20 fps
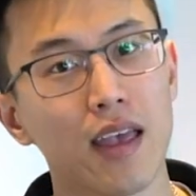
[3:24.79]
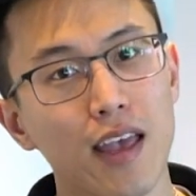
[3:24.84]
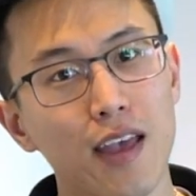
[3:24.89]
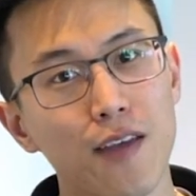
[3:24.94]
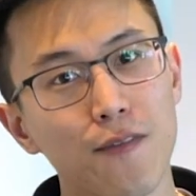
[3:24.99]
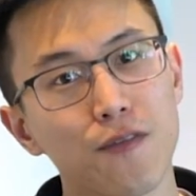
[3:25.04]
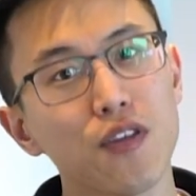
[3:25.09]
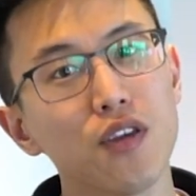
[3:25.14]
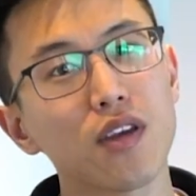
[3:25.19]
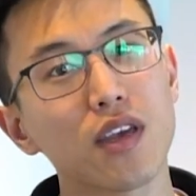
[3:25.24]

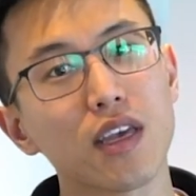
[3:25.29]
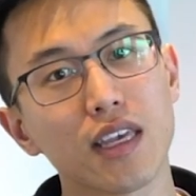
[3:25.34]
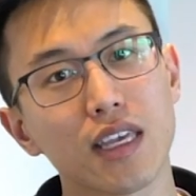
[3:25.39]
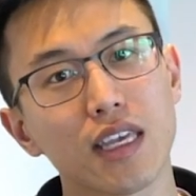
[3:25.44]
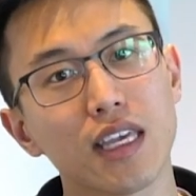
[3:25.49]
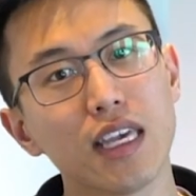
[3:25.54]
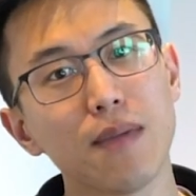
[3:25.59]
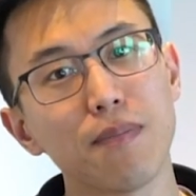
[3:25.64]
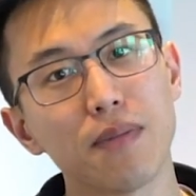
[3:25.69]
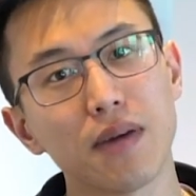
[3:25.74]
if you can
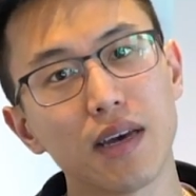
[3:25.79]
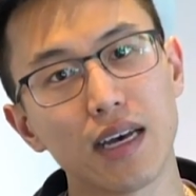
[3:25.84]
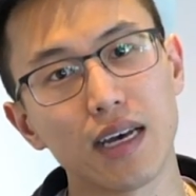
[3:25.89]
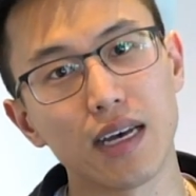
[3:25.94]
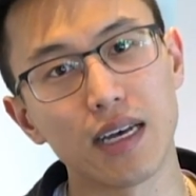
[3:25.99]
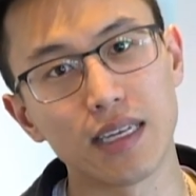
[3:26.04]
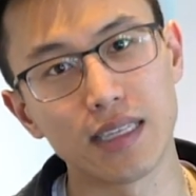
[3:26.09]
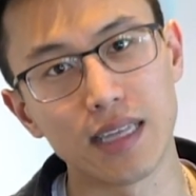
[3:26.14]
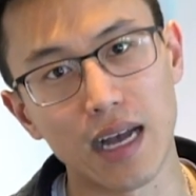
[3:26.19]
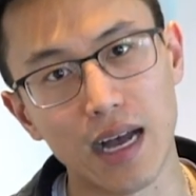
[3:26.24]
keep
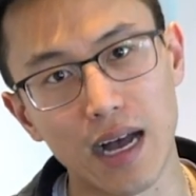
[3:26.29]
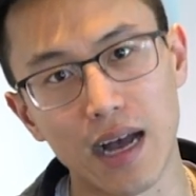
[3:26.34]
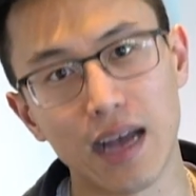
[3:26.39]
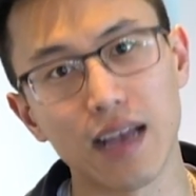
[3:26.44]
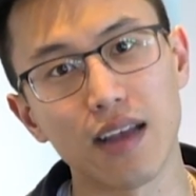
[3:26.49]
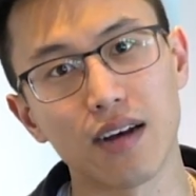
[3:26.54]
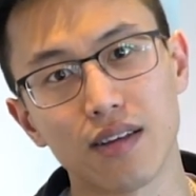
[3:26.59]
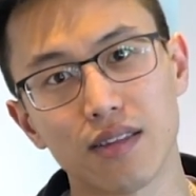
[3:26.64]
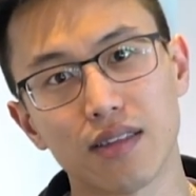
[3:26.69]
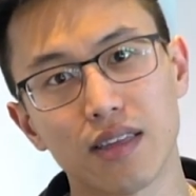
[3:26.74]
an
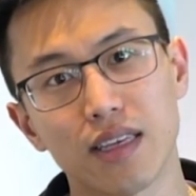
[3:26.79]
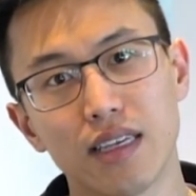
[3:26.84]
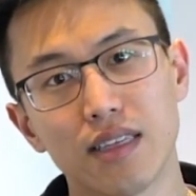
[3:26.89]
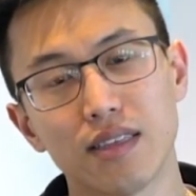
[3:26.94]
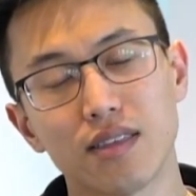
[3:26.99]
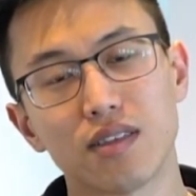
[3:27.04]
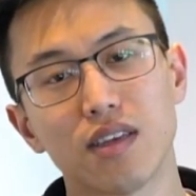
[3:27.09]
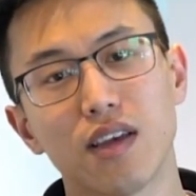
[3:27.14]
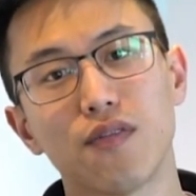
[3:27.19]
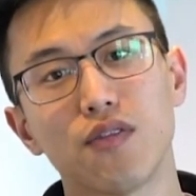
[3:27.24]
eye on
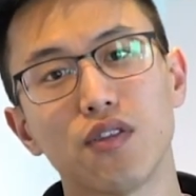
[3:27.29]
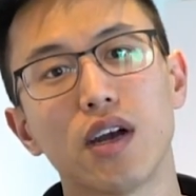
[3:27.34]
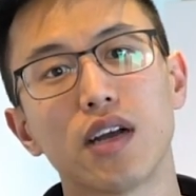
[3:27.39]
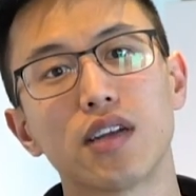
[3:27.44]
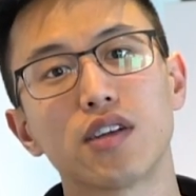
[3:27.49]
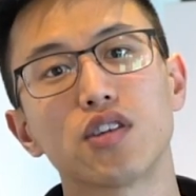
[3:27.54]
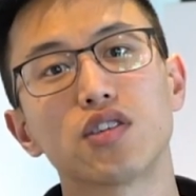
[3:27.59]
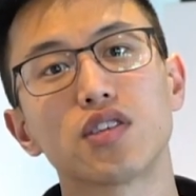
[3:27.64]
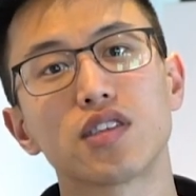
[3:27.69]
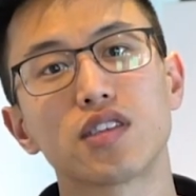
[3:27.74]
these, if you
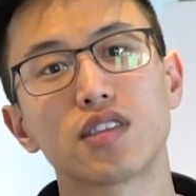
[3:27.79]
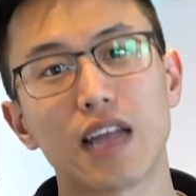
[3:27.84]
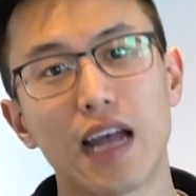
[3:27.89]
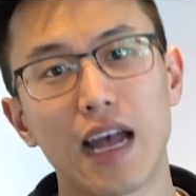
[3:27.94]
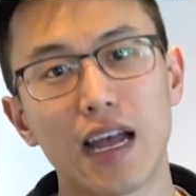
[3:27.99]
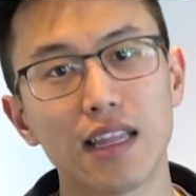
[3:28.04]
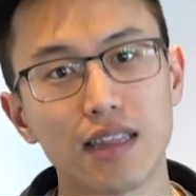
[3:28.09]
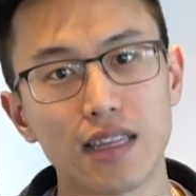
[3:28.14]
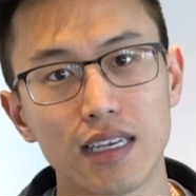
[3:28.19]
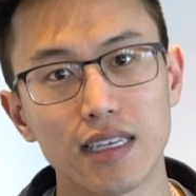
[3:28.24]

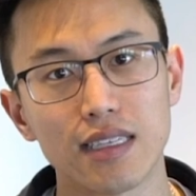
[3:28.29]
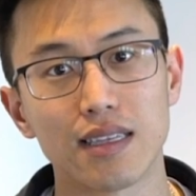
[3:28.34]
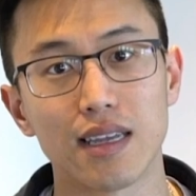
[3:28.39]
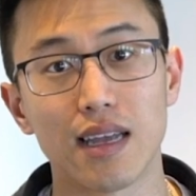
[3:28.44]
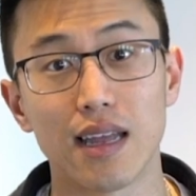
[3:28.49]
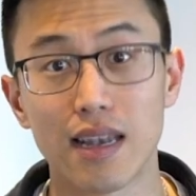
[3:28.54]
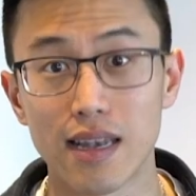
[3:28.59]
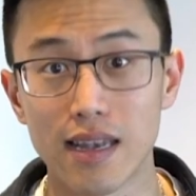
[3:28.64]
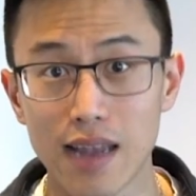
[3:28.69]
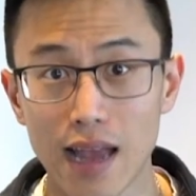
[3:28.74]
understand these,
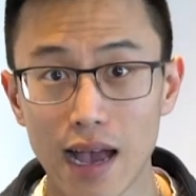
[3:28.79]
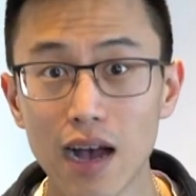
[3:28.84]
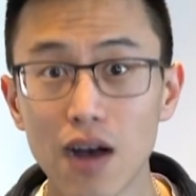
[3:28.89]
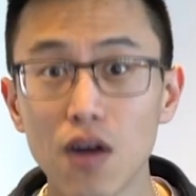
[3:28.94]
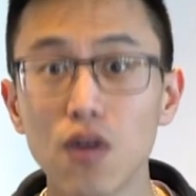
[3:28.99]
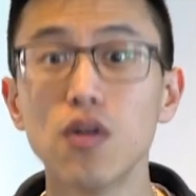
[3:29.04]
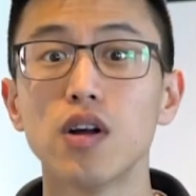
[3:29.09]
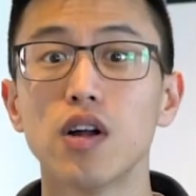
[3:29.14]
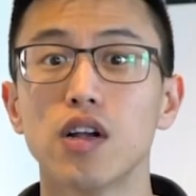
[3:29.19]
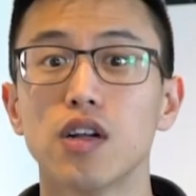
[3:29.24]

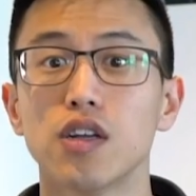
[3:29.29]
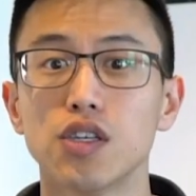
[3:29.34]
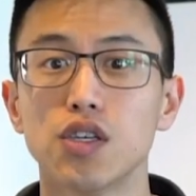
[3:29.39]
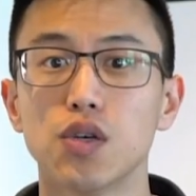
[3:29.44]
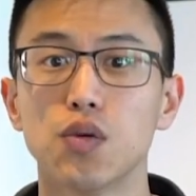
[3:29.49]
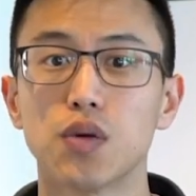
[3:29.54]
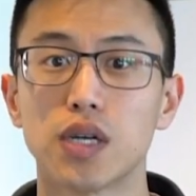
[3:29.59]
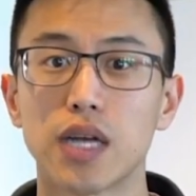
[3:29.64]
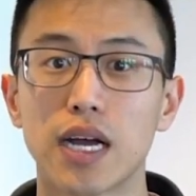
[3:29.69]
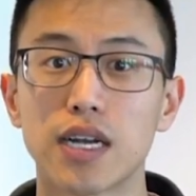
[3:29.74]
now
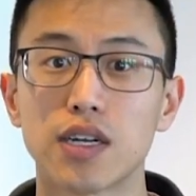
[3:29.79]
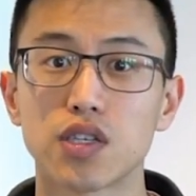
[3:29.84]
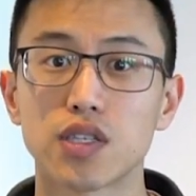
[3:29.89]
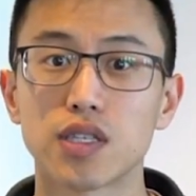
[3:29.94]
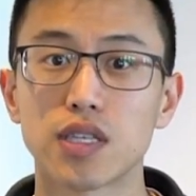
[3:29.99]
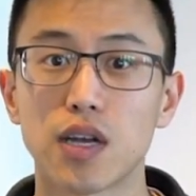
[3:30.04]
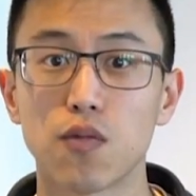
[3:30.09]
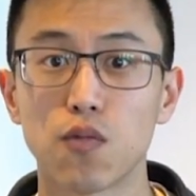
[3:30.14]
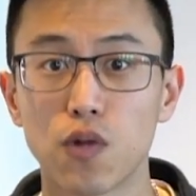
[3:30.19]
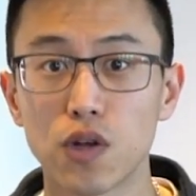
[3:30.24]
you would
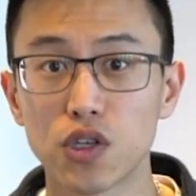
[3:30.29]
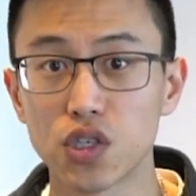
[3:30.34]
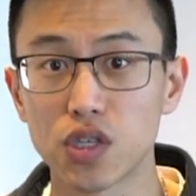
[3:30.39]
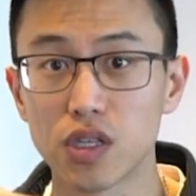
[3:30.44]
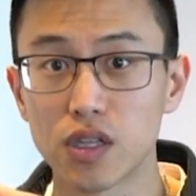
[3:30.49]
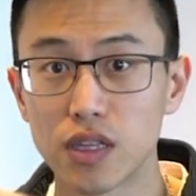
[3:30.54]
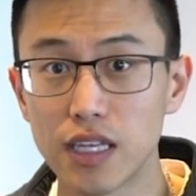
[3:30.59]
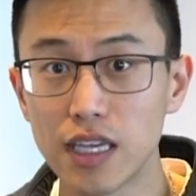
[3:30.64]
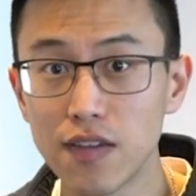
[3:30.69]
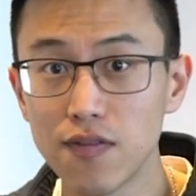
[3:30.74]
understand which
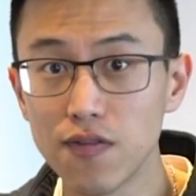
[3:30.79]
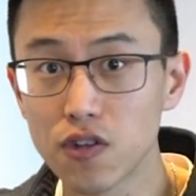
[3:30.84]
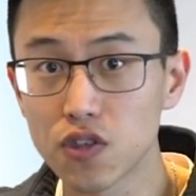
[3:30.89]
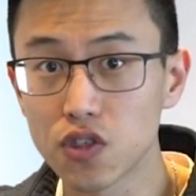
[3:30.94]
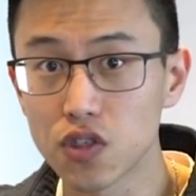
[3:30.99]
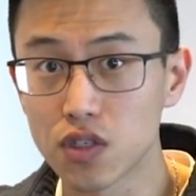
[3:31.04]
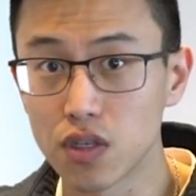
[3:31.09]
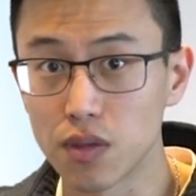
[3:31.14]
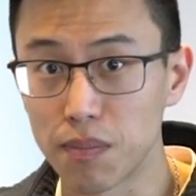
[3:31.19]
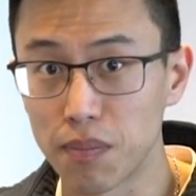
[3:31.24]

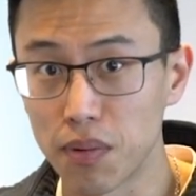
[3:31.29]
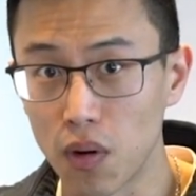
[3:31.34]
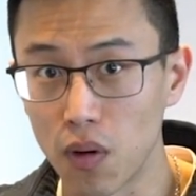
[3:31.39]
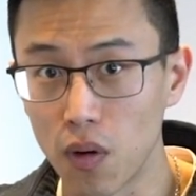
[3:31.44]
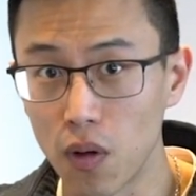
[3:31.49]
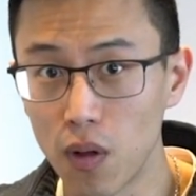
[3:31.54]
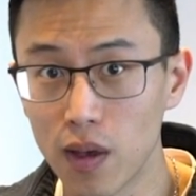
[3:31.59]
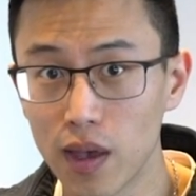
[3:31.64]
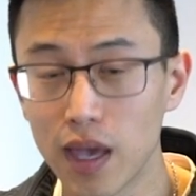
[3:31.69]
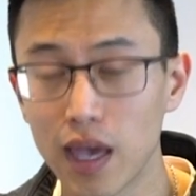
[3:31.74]
levers to
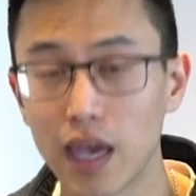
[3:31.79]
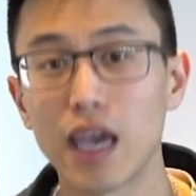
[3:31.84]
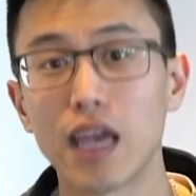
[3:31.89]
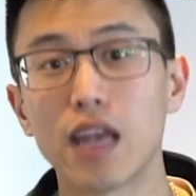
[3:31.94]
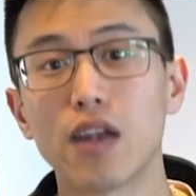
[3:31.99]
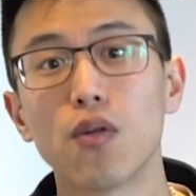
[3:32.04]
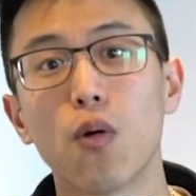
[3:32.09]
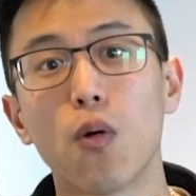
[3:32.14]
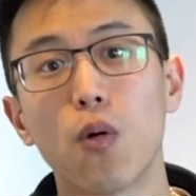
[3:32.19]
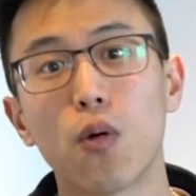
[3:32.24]
pull
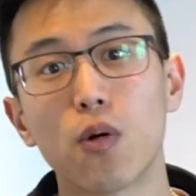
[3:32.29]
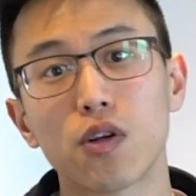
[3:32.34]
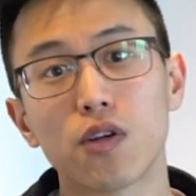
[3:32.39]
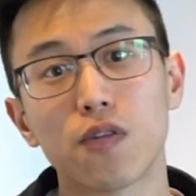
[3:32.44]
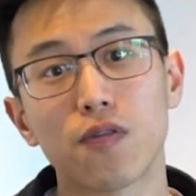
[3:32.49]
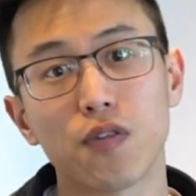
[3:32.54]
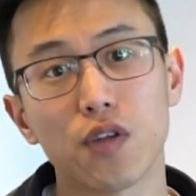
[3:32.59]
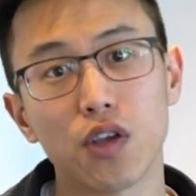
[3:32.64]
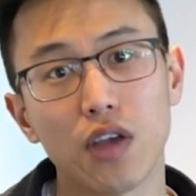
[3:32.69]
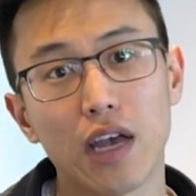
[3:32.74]
in
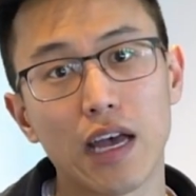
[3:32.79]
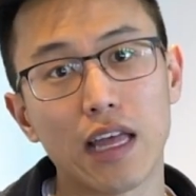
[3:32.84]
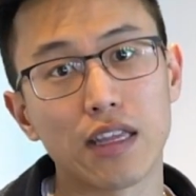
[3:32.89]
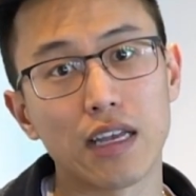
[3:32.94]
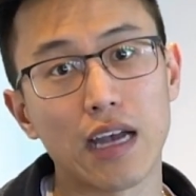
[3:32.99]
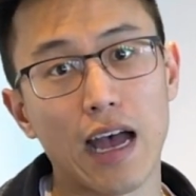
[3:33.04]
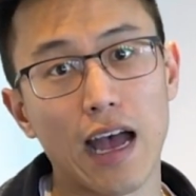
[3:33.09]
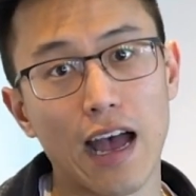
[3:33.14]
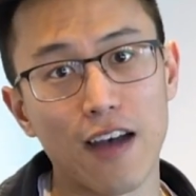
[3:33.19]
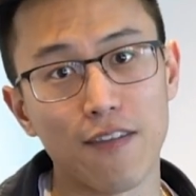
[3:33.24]
order for you
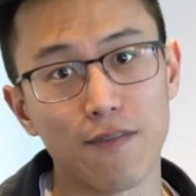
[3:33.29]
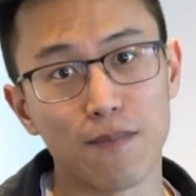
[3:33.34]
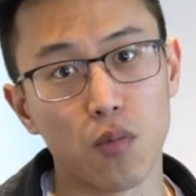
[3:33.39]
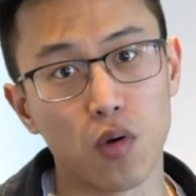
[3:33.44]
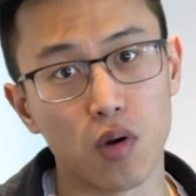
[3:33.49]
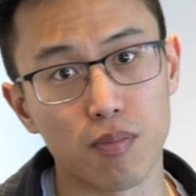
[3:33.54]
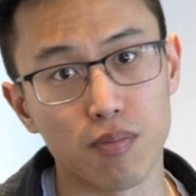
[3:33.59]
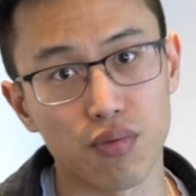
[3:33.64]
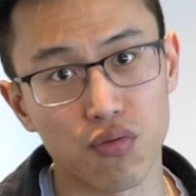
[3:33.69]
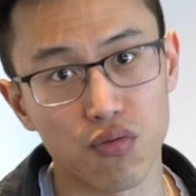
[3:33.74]
to have
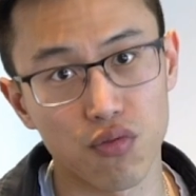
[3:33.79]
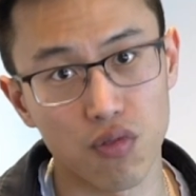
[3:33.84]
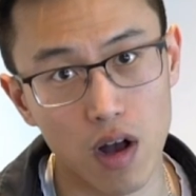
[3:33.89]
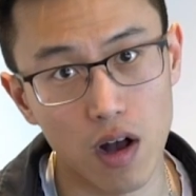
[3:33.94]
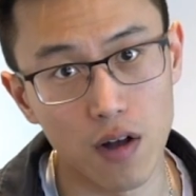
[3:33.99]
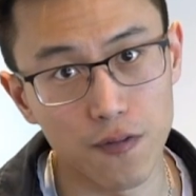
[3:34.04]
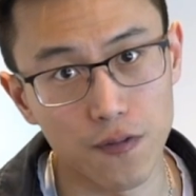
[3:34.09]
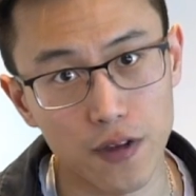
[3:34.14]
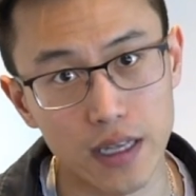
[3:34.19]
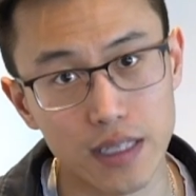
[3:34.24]
more
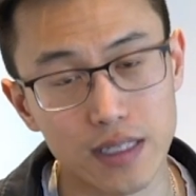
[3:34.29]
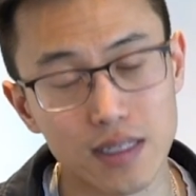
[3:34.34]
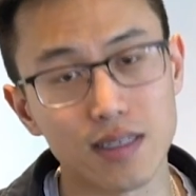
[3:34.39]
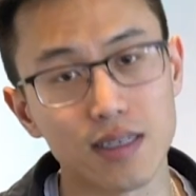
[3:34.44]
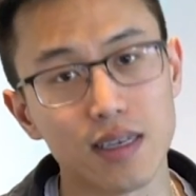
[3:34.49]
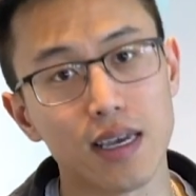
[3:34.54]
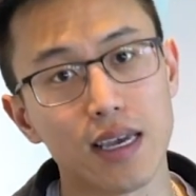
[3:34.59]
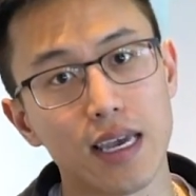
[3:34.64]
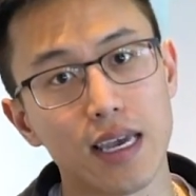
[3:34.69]
profits